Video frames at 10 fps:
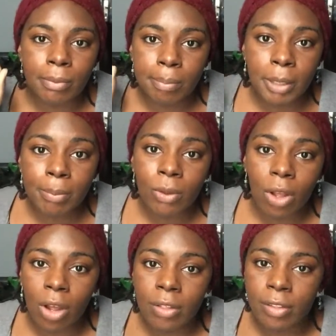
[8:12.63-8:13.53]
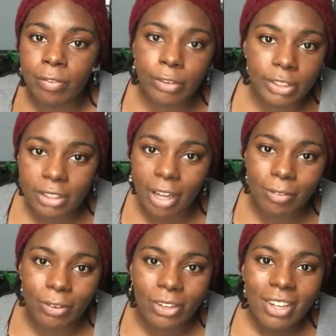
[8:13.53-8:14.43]
people on the first
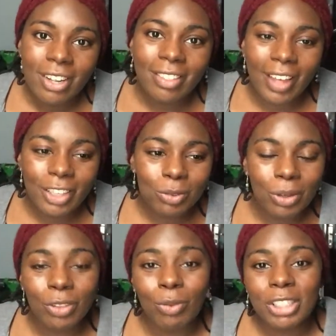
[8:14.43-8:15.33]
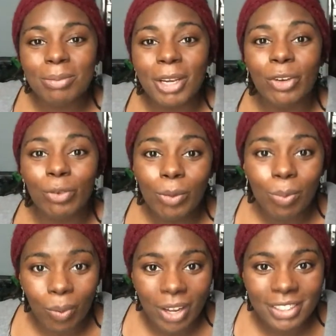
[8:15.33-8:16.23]
level, that's where the rest of my
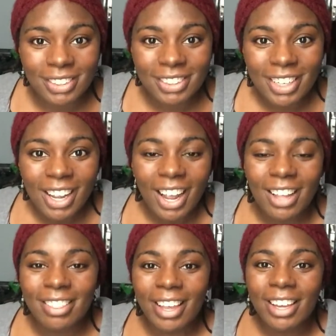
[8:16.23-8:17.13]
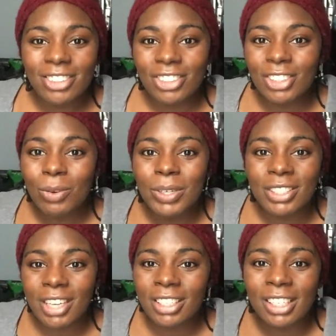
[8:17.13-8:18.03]
group was. And they just
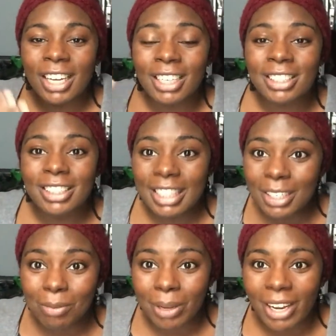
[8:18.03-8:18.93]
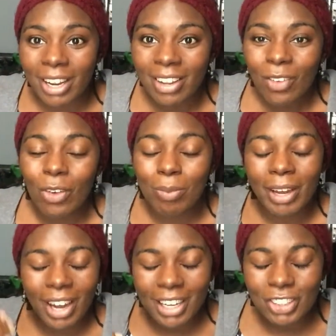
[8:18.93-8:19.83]
coincidentally had seen me with
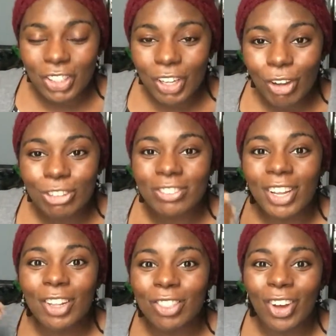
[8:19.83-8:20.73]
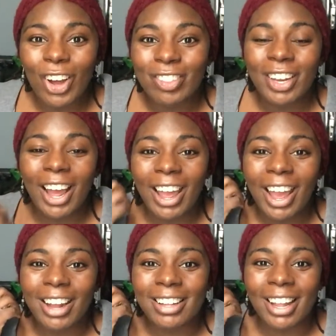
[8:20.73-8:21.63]
my eyes closed, and they thought that
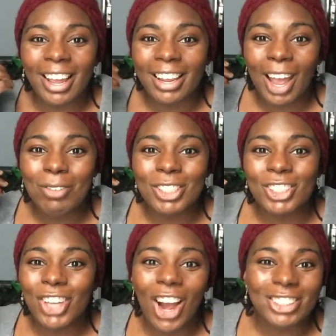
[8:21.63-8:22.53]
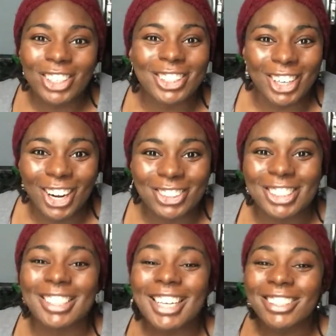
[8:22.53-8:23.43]
I was knocked
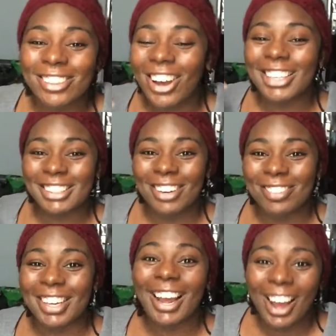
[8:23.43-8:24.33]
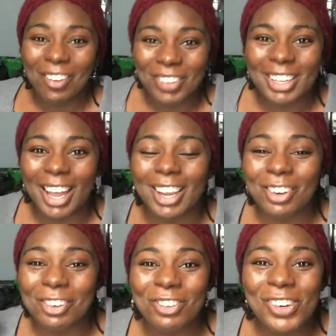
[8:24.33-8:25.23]
unconscious. They thought something happened, like
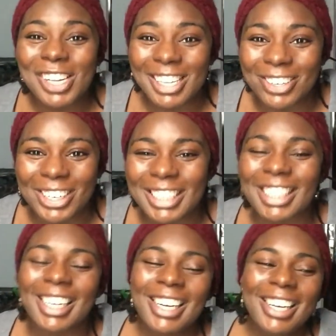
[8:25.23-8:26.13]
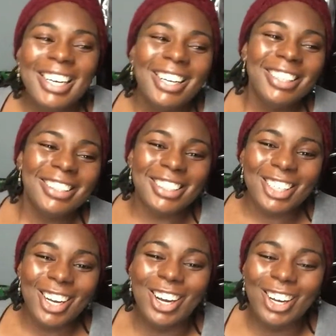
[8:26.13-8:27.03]
really crazy. So